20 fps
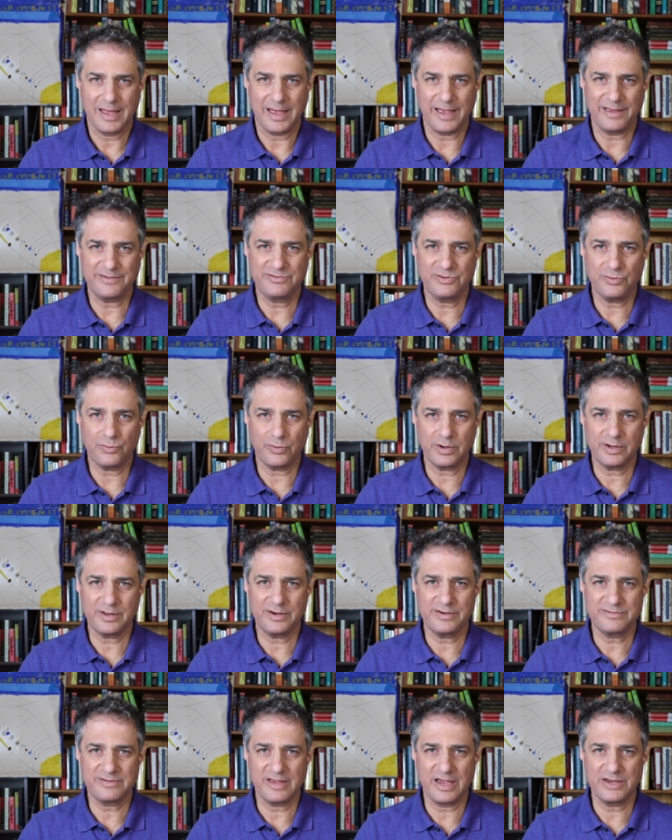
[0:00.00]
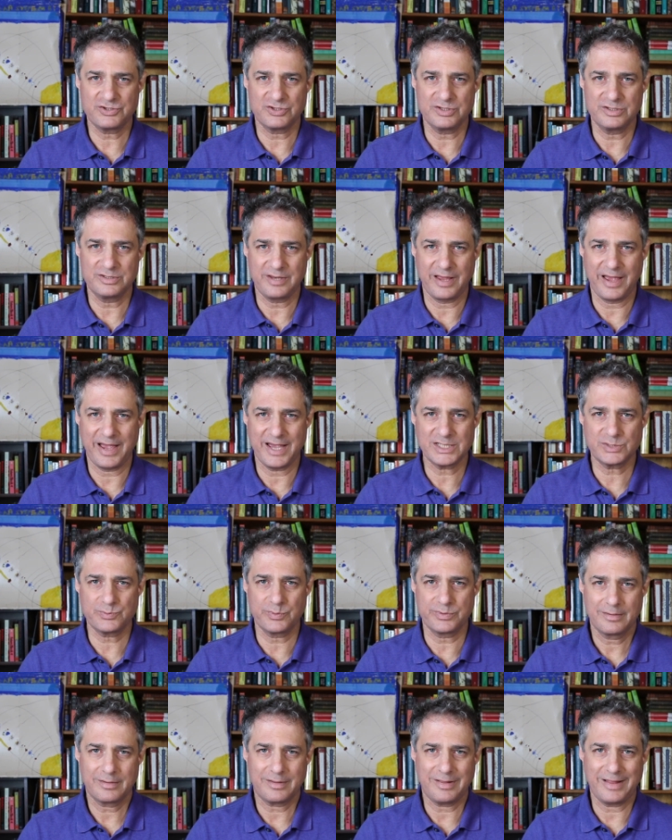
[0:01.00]
As the organization tasked
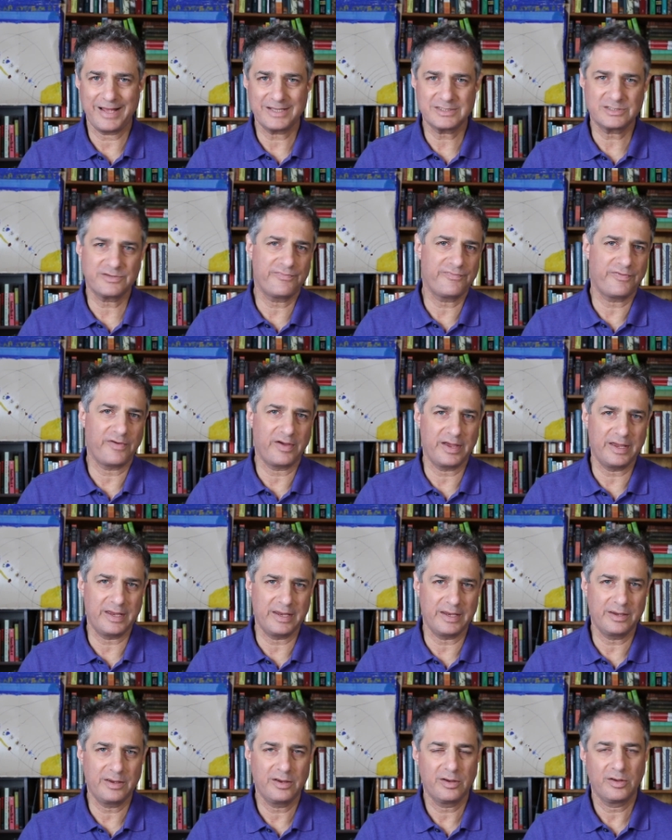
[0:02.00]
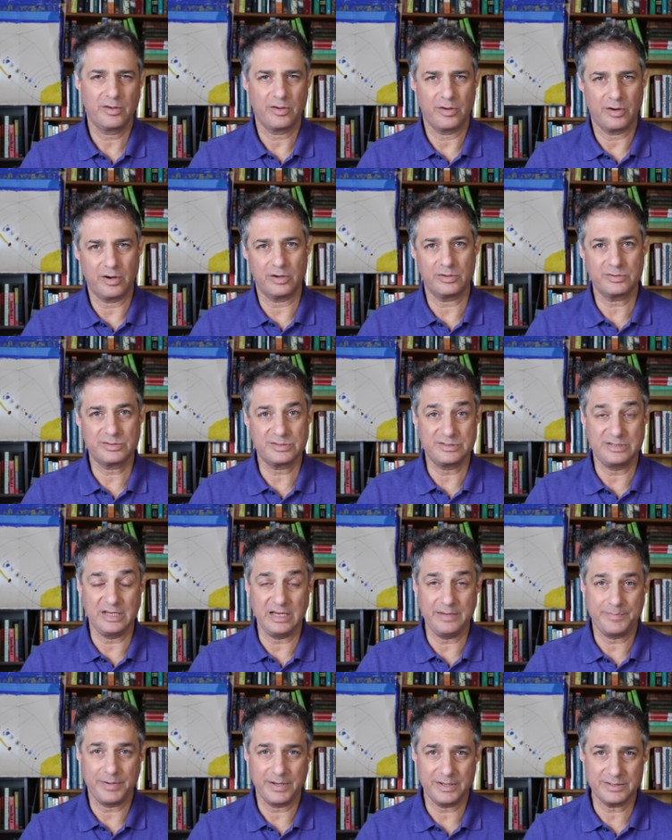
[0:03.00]
with classifying Earth's
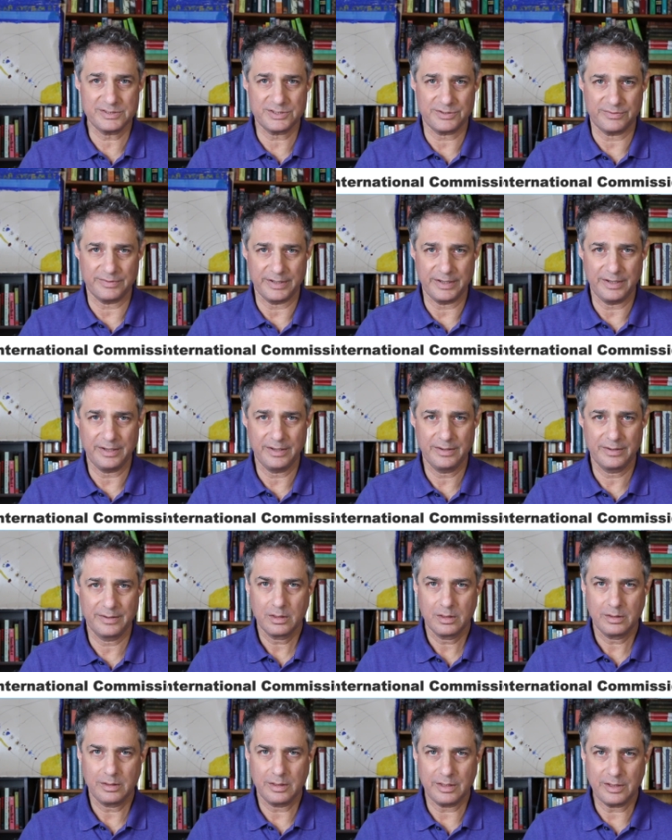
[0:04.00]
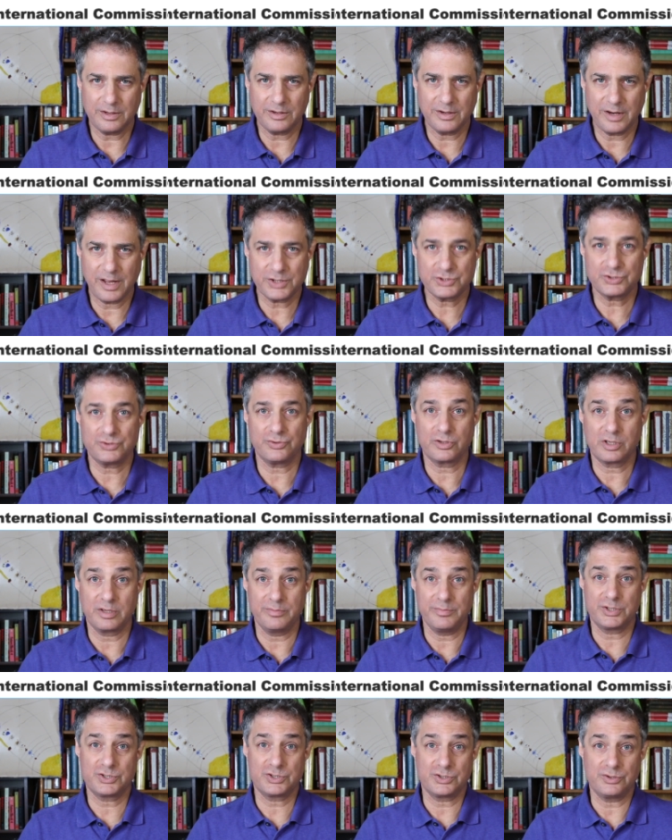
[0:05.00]
deep history, the International
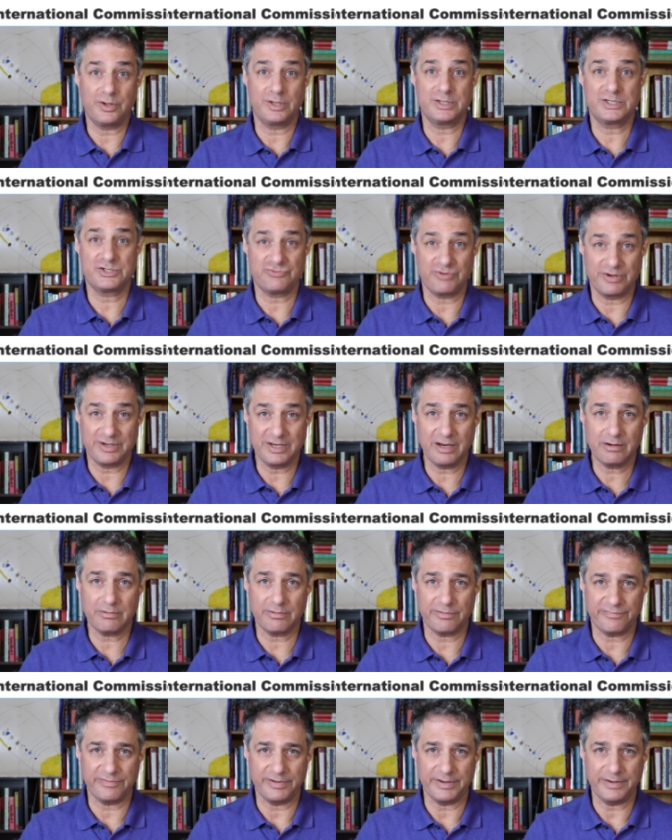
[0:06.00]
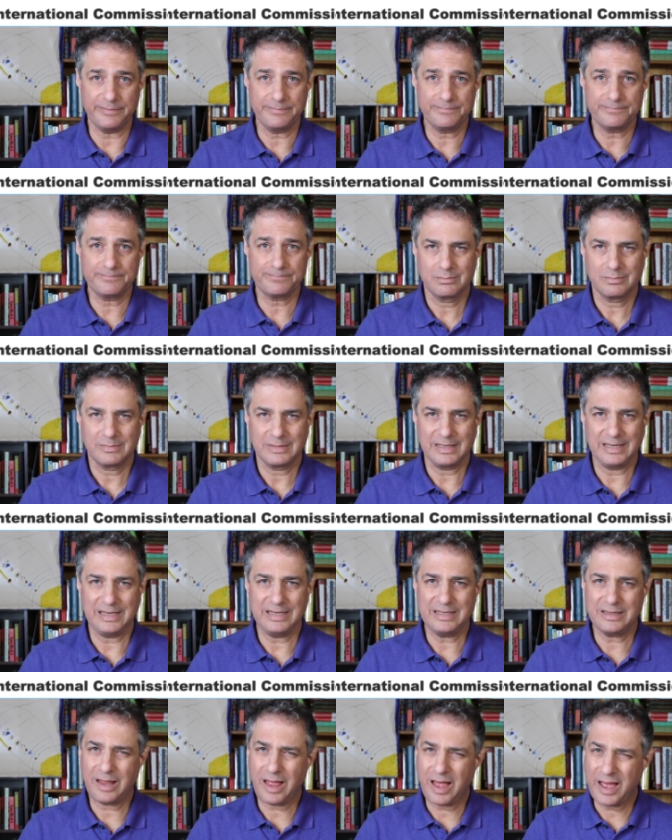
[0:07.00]
Commission on Stratigraphy,
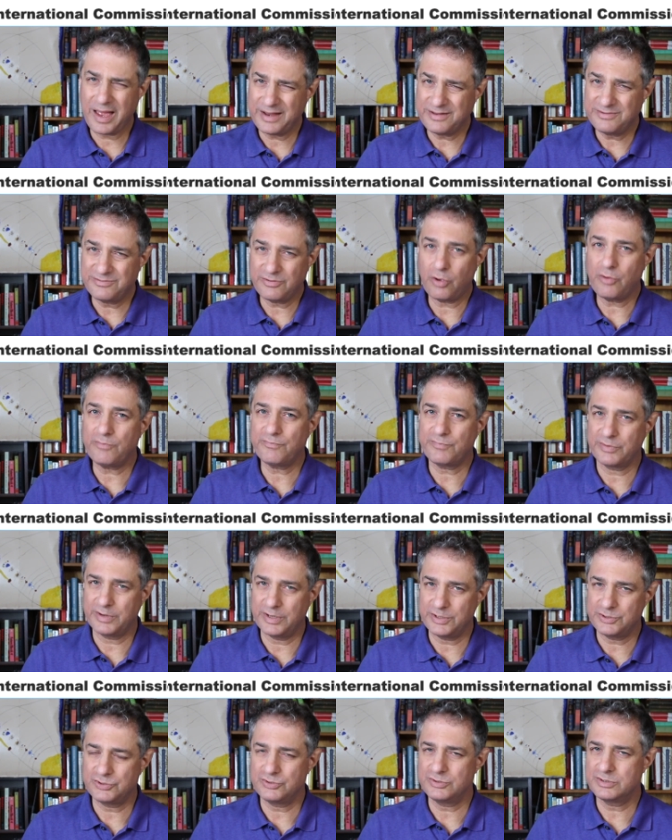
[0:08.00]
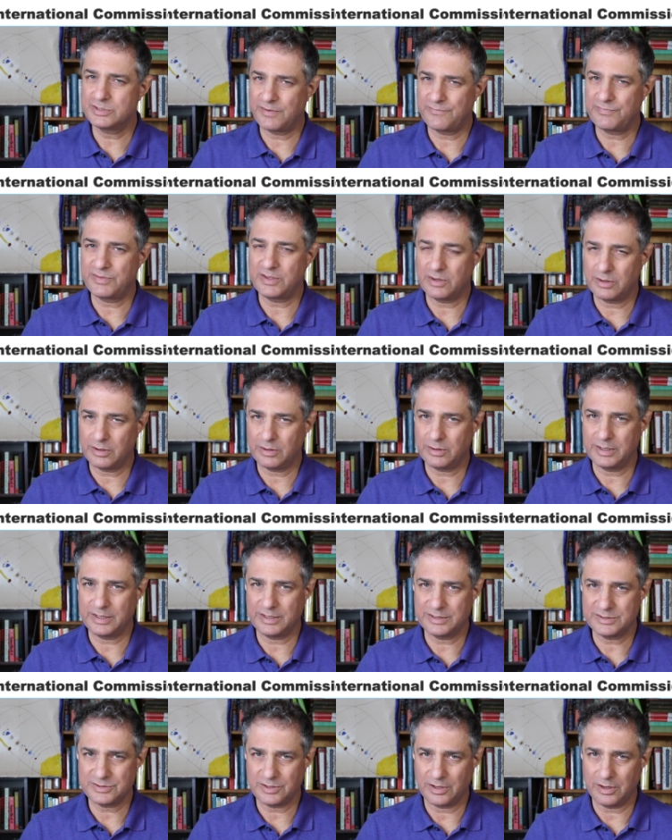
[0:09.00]
elides over issues of the
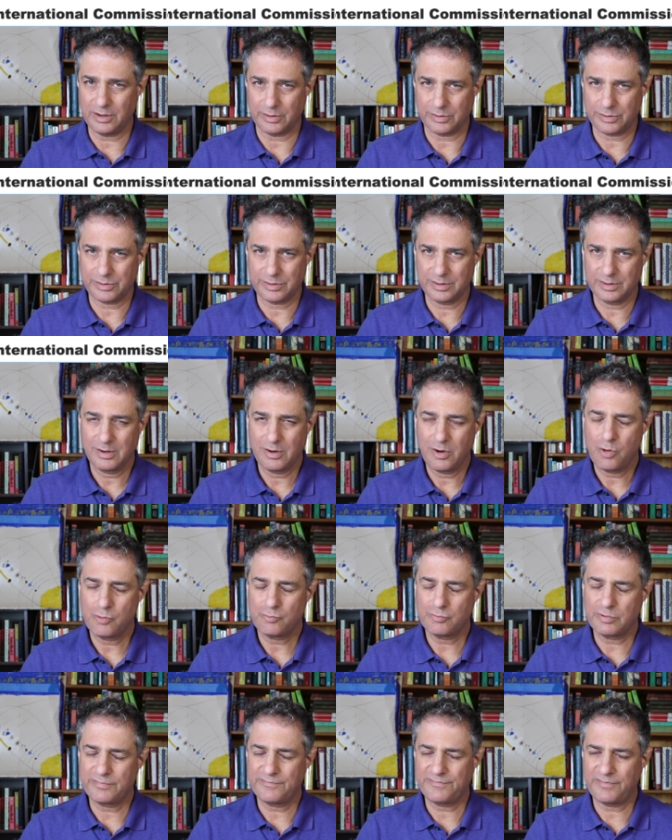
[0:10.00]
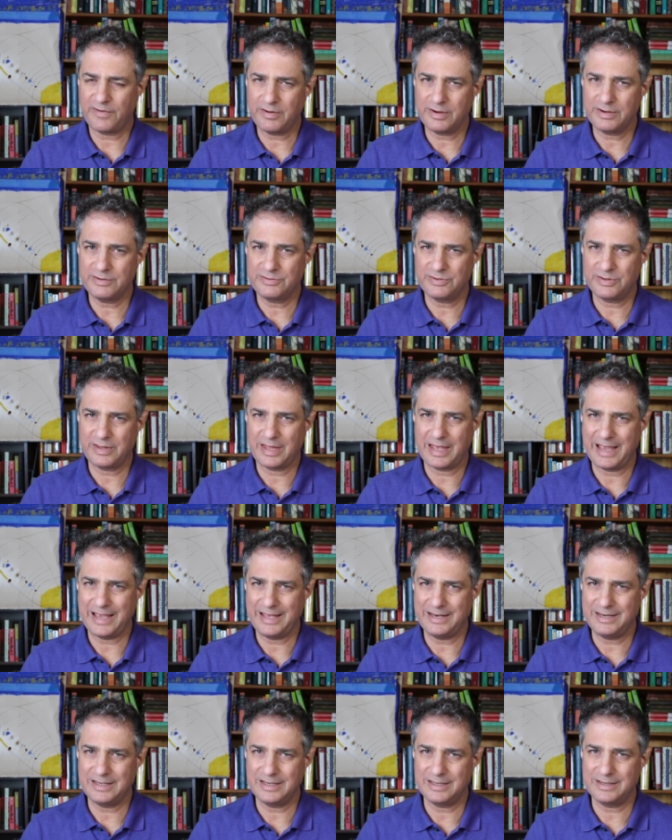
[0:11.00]
earliest Earth, referring to the
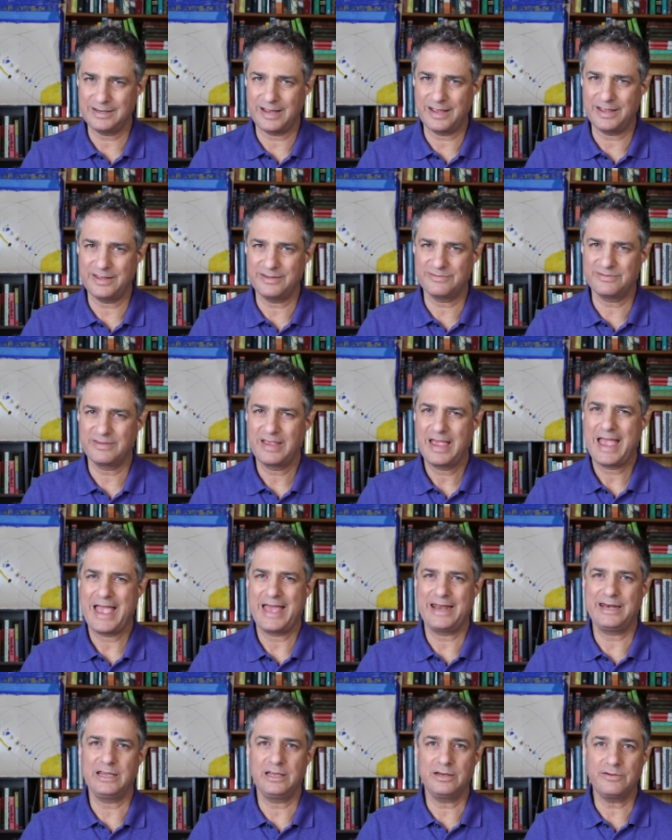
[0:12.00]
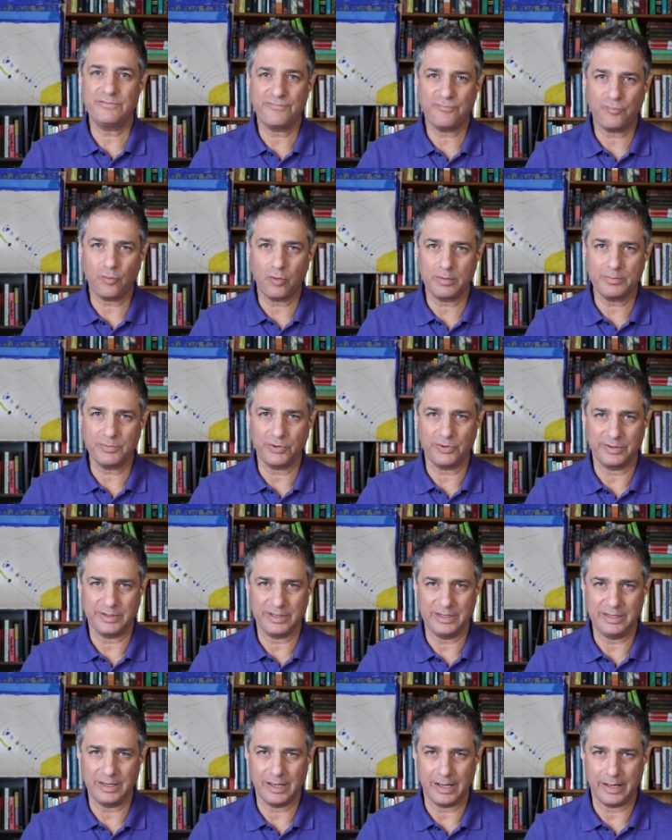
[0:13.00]
Hadean as an informal
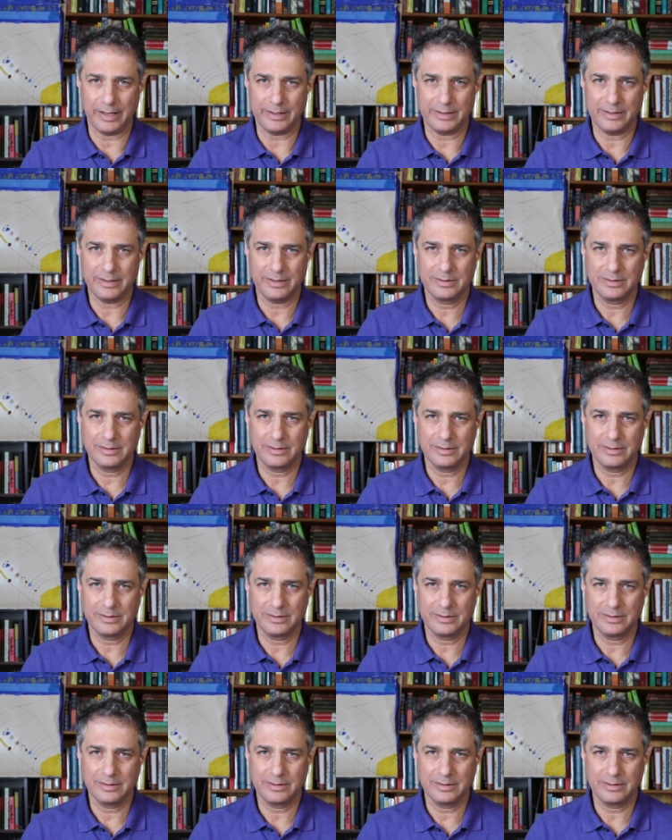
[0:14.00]
eon,